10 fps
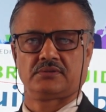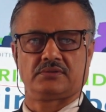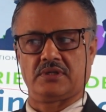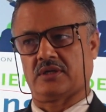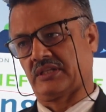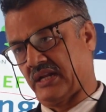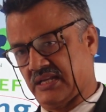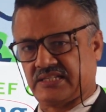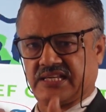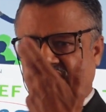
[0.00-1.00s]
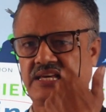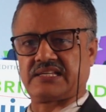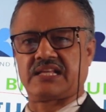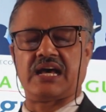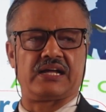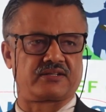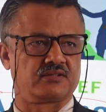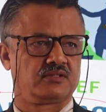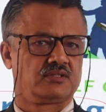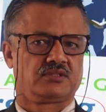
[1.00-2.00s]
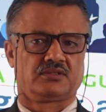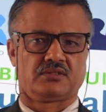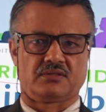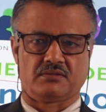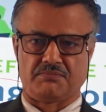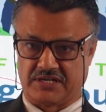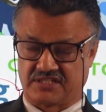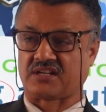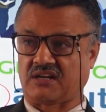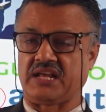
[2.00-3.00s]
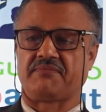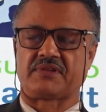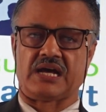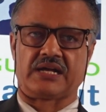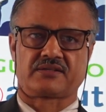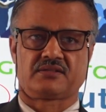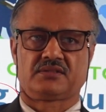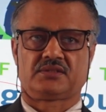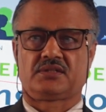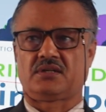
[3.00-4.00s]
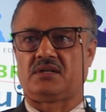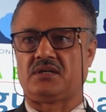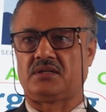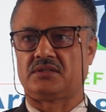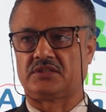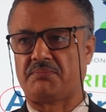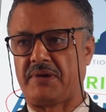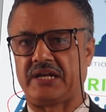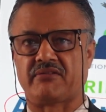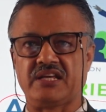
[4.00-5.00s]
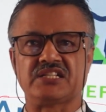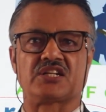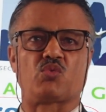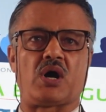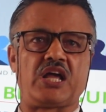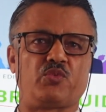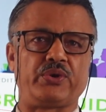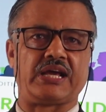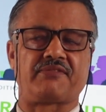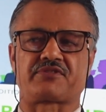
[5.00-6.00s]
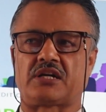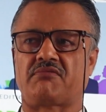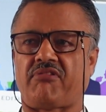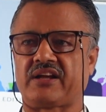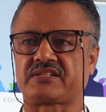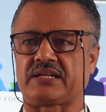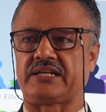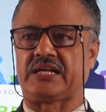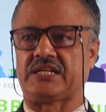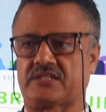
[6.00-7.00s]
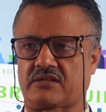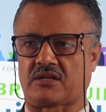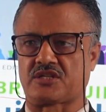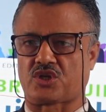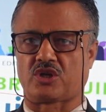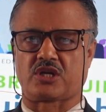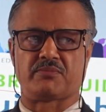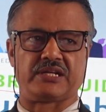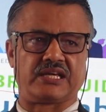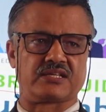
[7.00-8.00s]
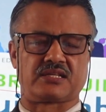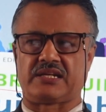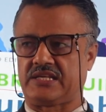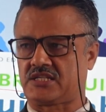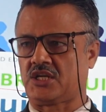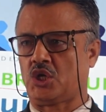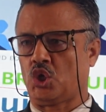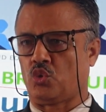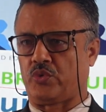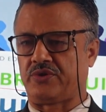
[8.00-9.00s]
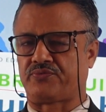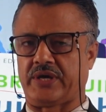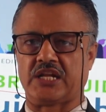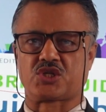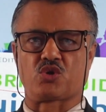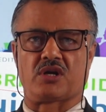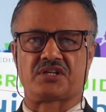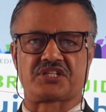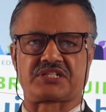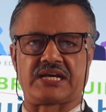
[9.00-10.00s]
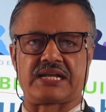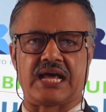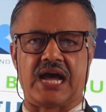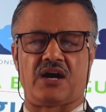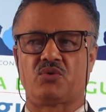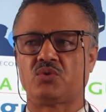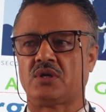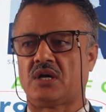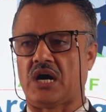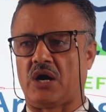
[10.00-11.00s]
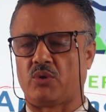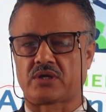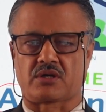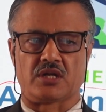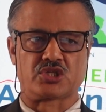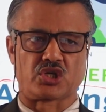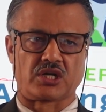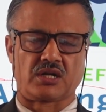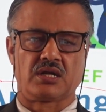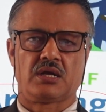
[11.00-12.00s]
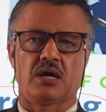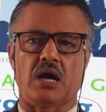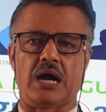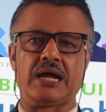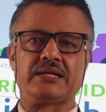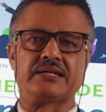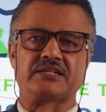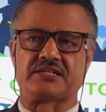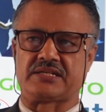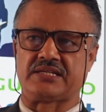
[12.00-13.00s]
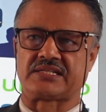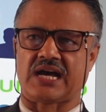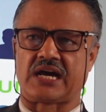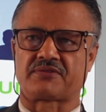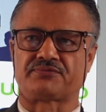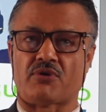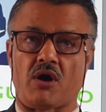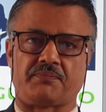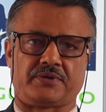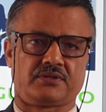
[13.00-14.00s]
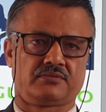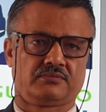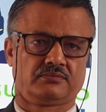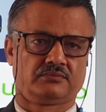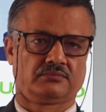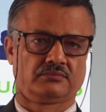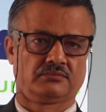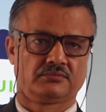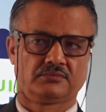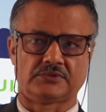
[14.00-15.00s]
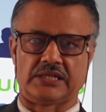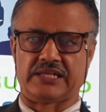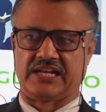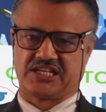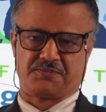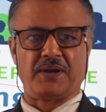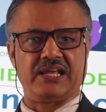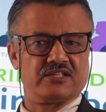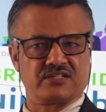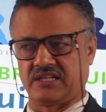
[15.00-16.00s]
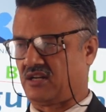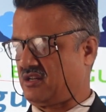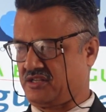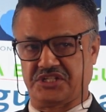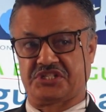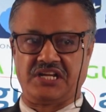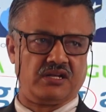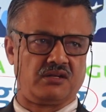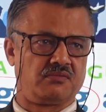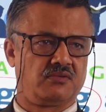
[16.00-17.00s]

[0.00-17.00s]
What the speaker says: The other essay says that, makes the claim that the main reason why we have conflict in intercultural communication is we fail to understand how our cultural identities are formed, and then explains in detail